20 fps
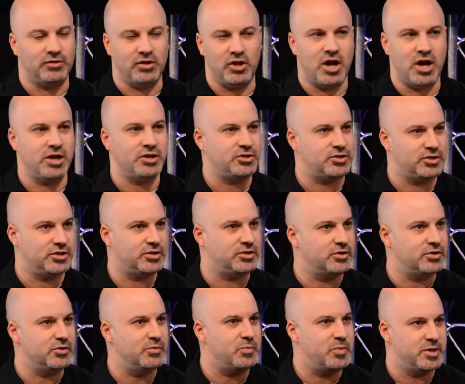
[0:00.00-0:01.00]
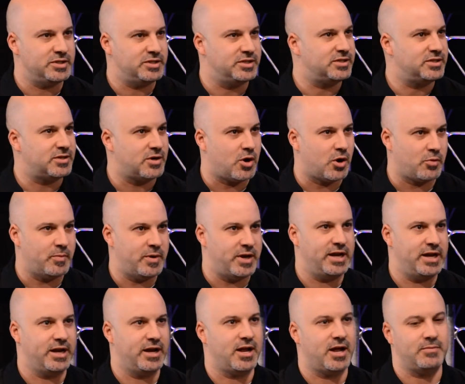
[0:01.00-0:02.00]
launched this new business, Arc
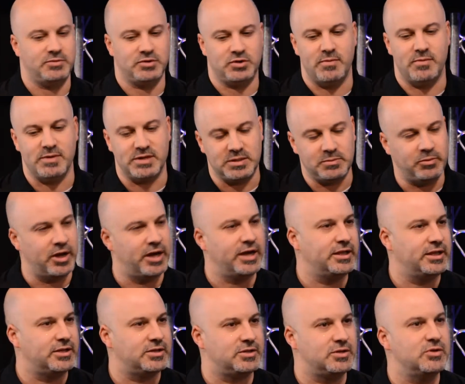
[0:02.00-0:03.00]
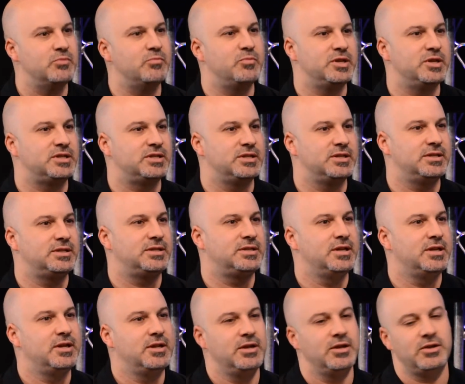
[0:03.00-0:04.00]
MediaCom. So I'm explaining this new business
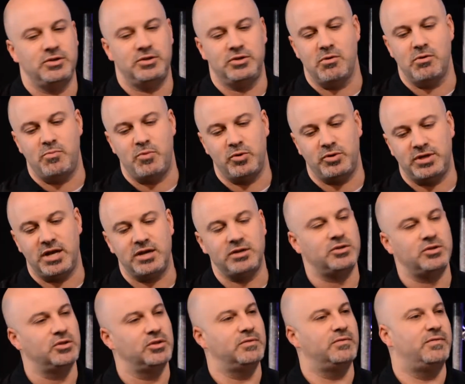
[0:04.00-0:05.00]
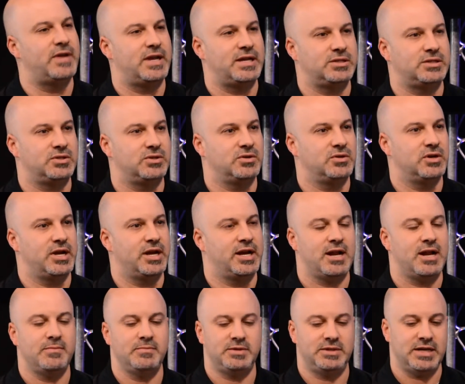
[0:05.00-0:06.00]
to a potential investor, and
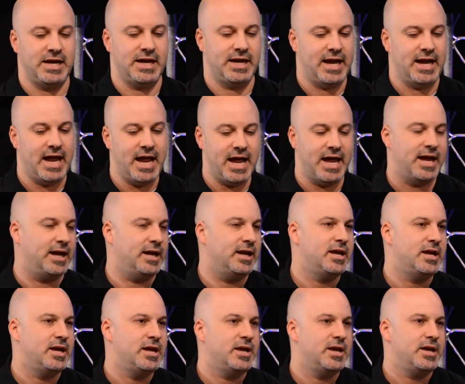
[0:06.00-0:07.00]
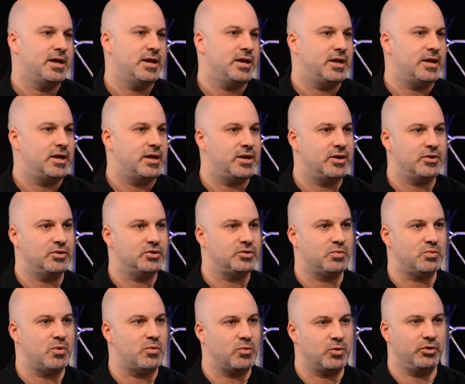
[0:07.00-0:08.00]
I'm saying, hey, here's
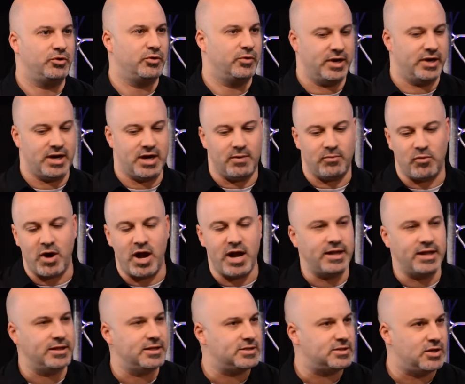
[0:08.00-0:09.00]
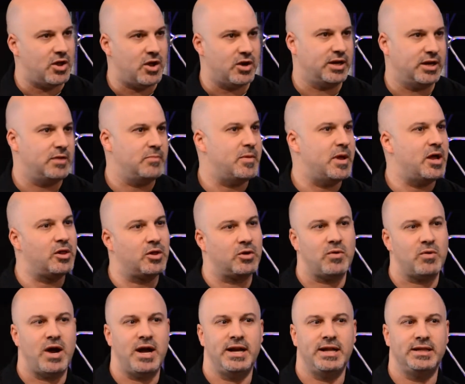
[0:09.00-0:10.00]
what we're doing. And I'm writing this long email or
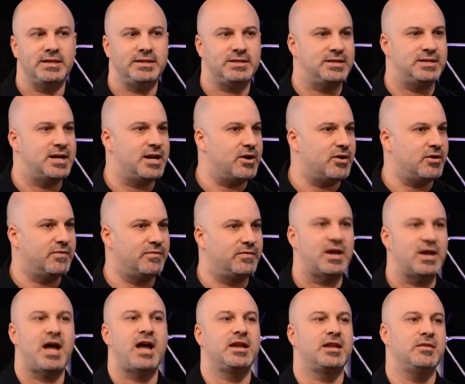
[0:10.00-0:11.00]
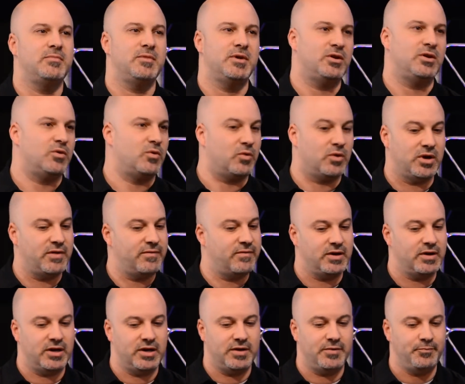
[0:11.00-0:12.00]
writing this narrative document or even
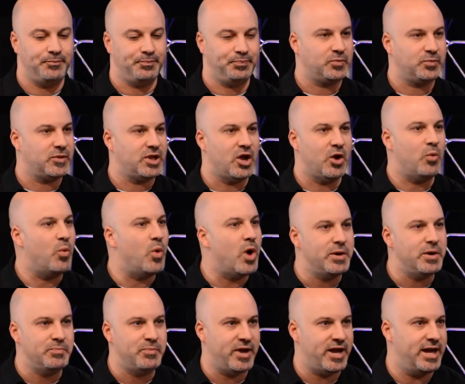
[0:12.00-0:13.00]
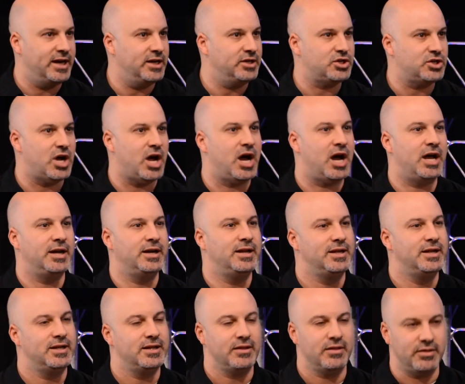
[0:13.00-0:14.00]
a one page on
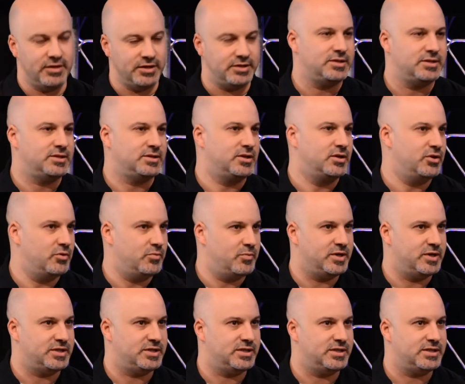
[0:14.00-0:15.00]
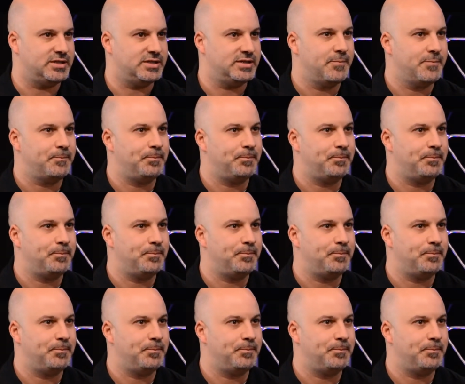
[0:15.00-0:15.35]
this is the new business.